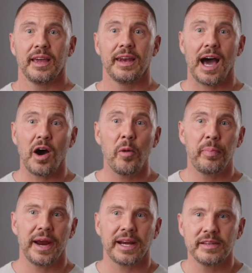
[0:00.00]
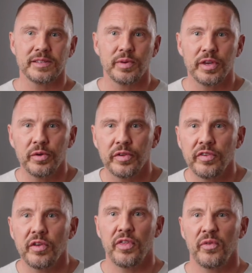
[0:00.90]
In our practice, we
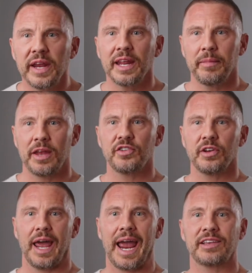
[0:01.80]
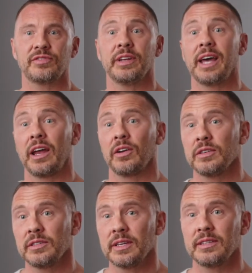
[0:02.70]
use three-dimensional X-ray
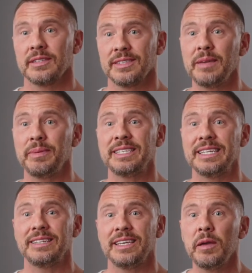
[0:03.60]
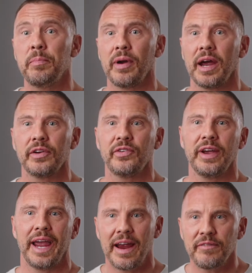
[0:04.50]
diagnostics, CBCT, prior
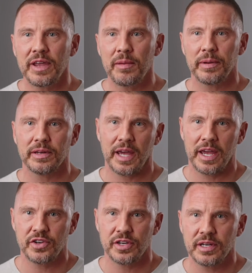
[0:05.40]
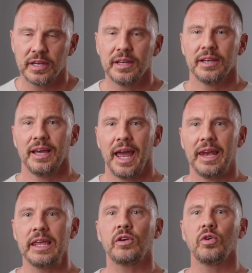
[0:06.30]
to every implantation
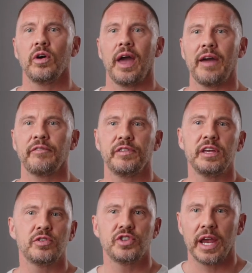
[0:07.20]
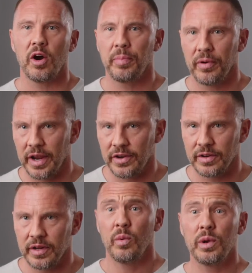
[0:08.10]
and NICO FDOJ
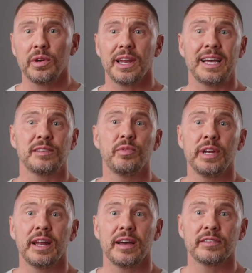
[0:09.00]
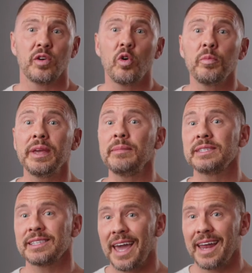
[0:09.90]
operation. We utilize Morita's cone beam
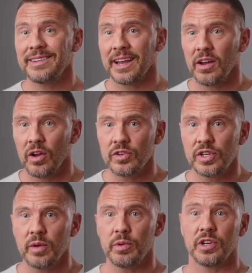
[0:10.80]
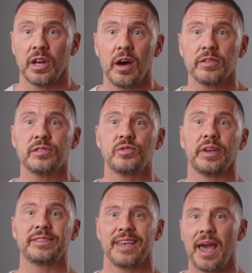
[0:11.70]
scan technology, which allows us to
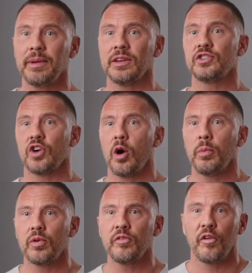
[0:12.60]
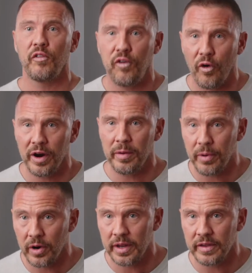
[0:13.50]
examine the jawbone for foreign
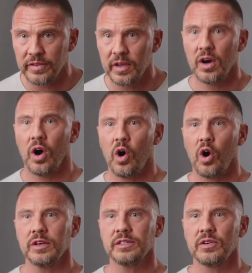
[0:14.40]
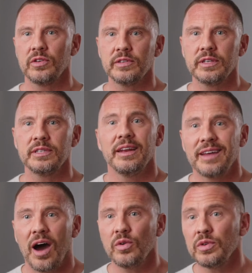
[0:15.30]
bodies or osteolyses
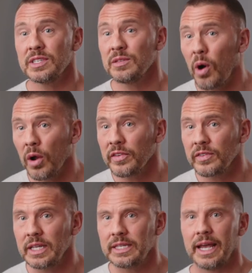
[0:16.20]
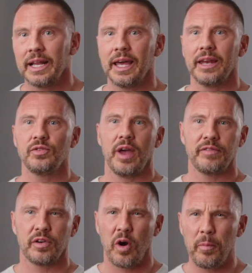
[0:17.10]
down to the smallest detail and to
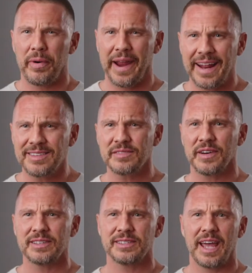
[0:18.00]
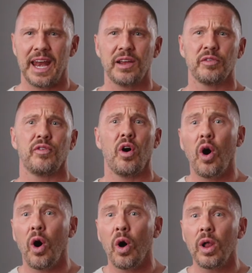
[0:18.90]
have a comprehensive understanding of
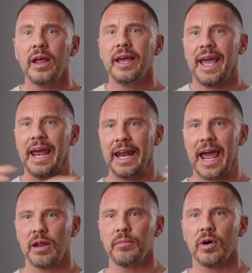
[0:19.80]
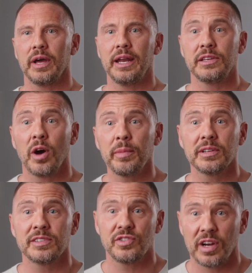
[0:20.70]
all
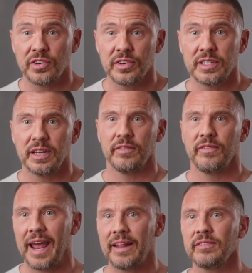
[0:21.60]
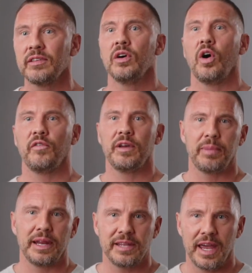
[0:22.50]
anatomical structures in advance of
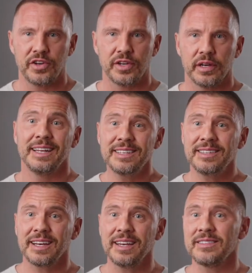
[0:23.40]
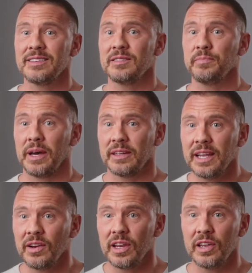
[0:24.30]
implantation. This technique is
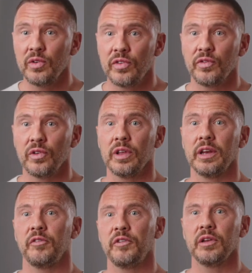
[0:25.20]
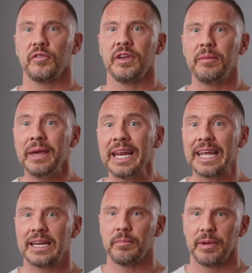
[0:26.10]
particularly useful in the field of
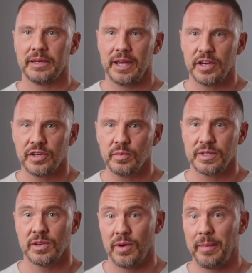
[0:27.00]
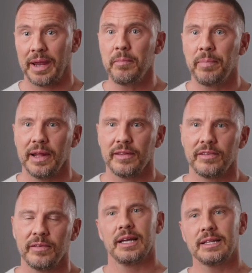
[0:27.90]
immediate implantation with ceramic
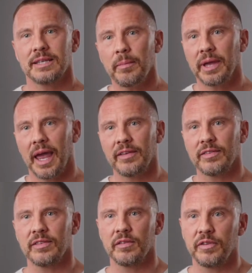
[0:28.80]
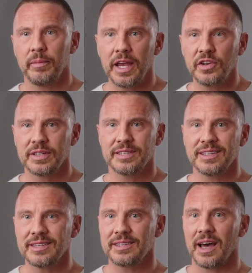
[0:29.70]
implants. In some cases, inflammation
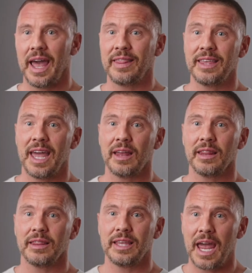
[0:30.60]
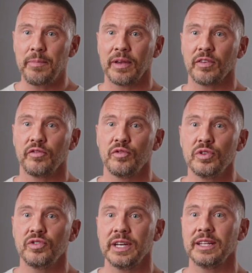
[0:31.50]
cysts are at the, the apex of
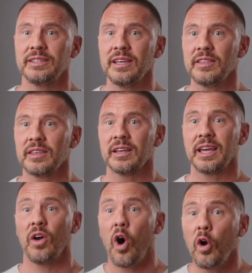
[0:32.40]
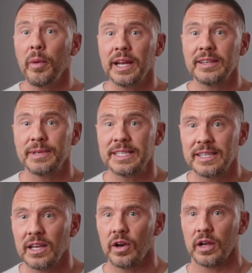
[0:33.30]
root-treated teeth can already be
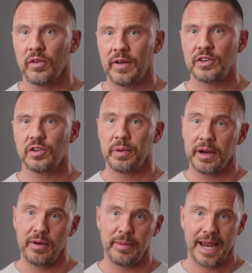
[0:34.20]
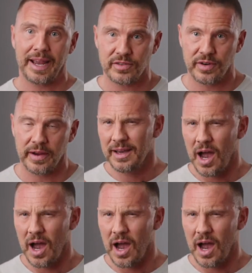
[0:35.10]
seen on a conventional panoramic x-ray.